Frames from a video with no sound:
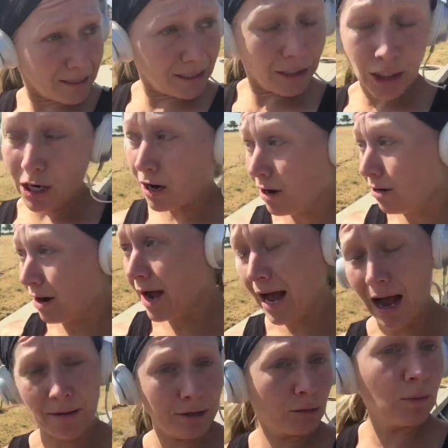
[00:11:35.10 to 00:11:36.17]
So
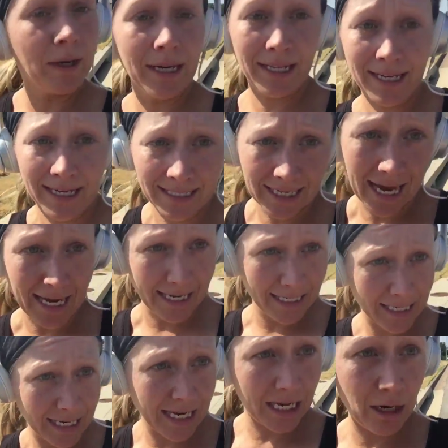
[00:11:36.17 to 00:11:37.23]
I was really excited to
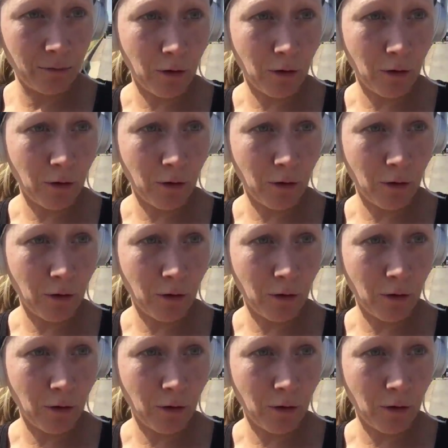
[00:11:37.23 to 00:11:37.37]
get a